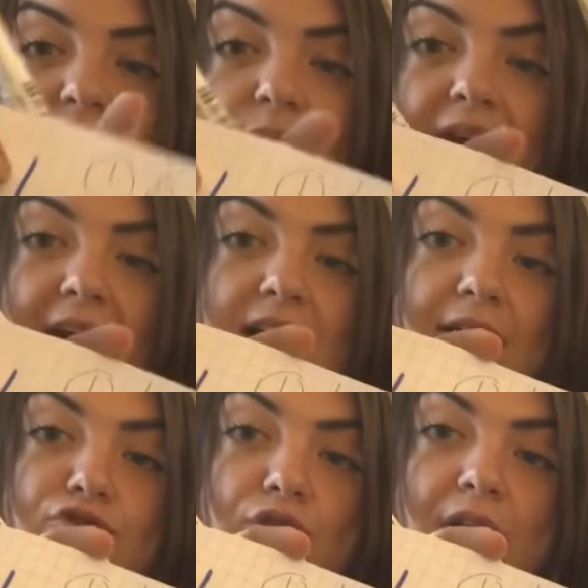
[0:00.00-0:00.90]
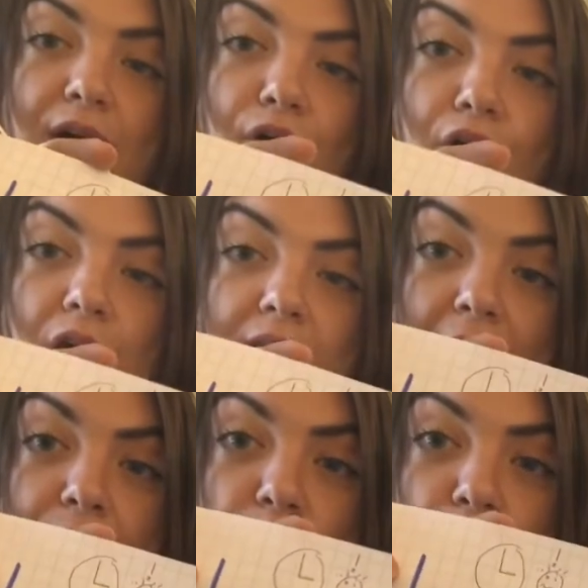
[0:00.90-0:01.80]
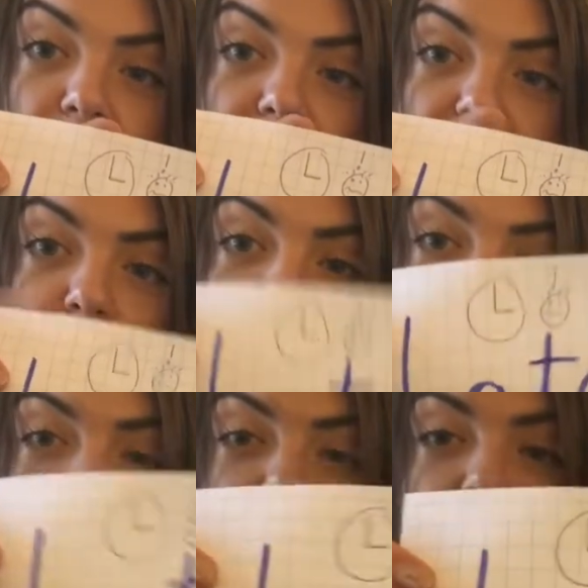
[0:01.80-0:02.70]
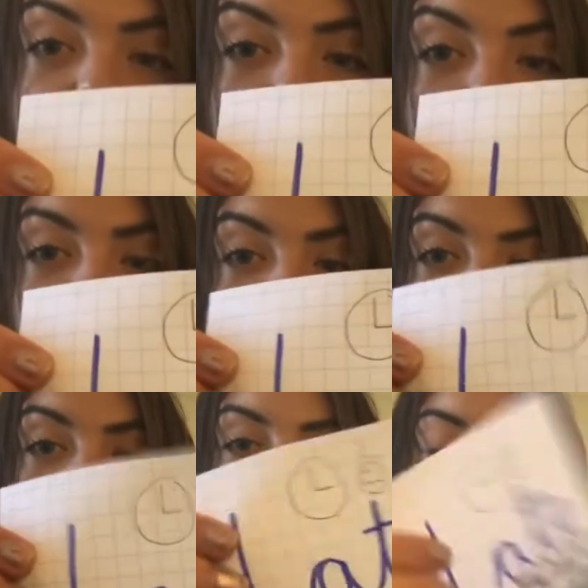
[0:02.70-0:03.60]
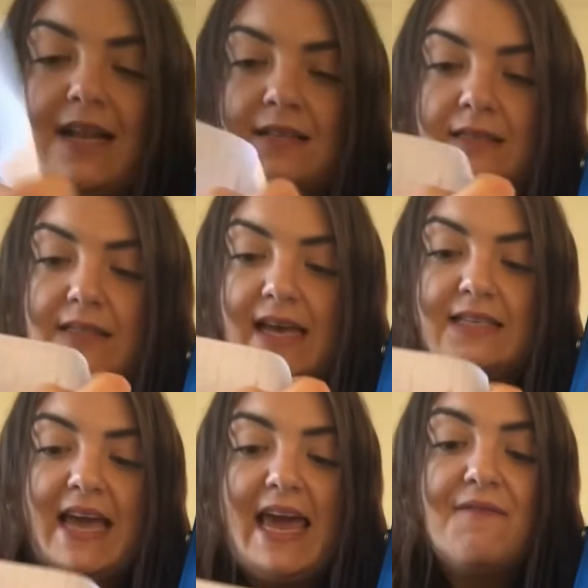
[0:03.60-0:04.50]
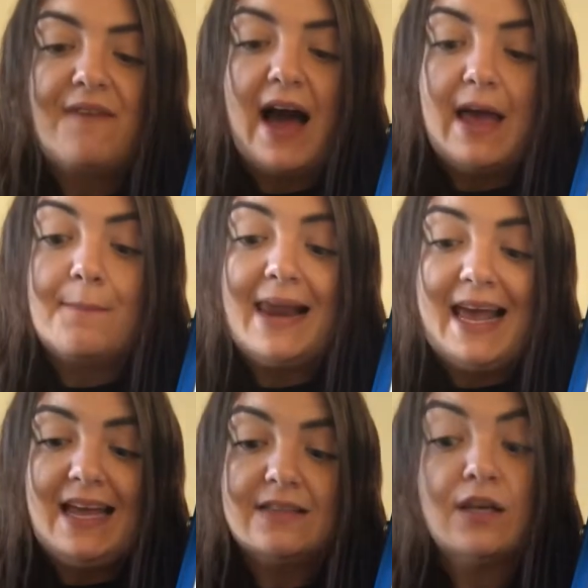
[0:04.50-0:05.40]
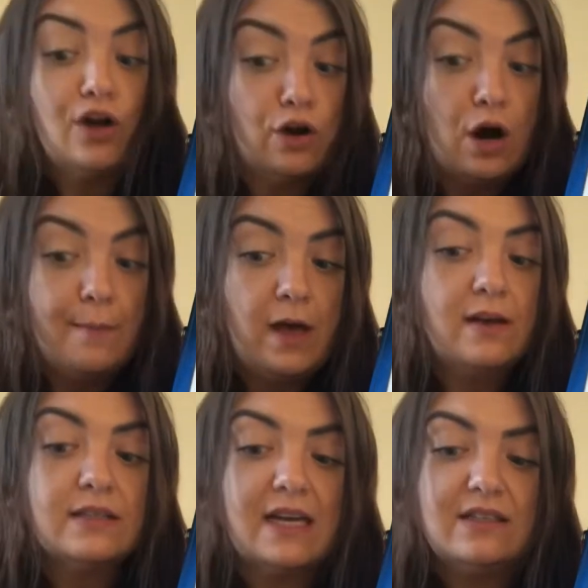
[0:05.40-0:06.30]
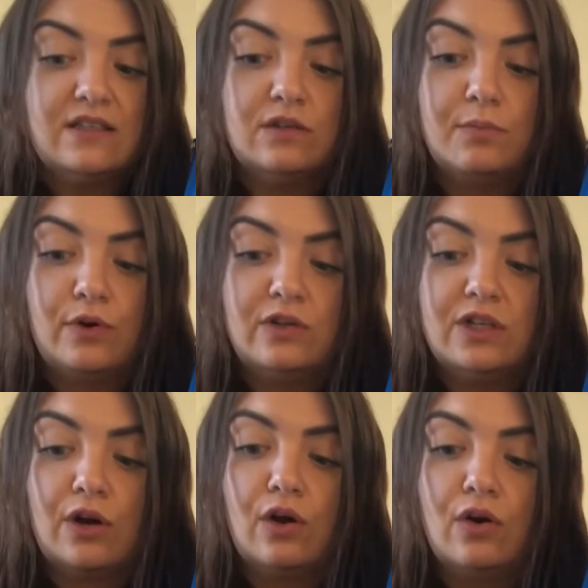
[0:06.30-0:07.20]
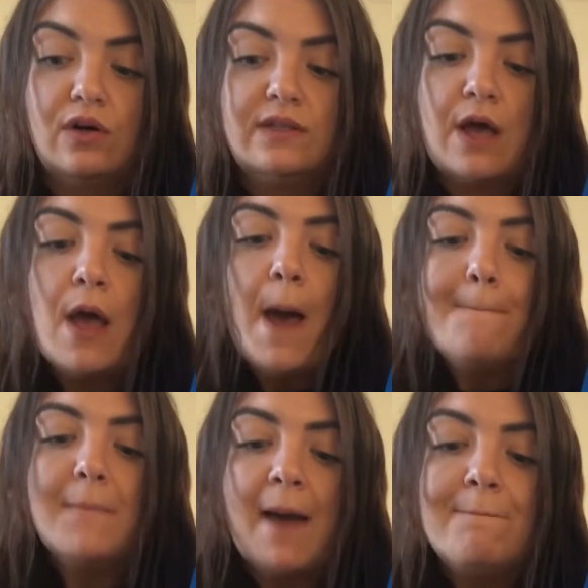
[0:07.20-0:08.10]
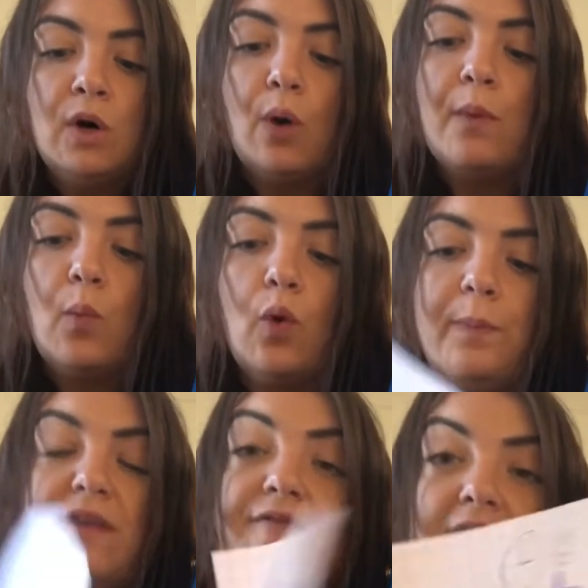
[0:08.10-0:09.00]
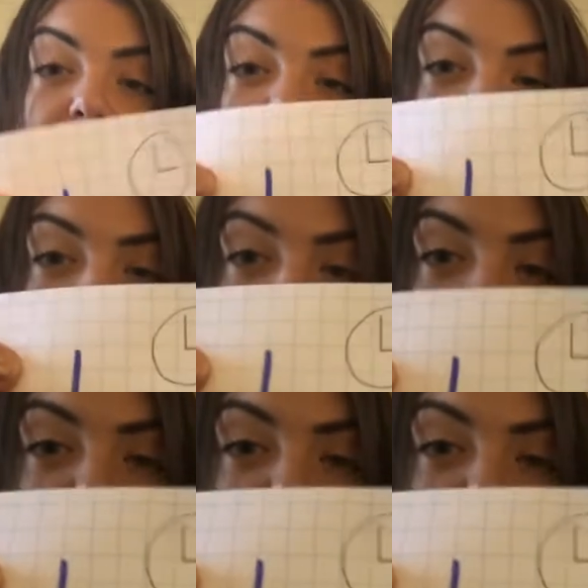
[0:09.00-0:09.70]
So again, I've drawn a little clock there with a worried little person, and my sentence is, if I am late, comma, because that's a subordinate clause, my mum will be very cross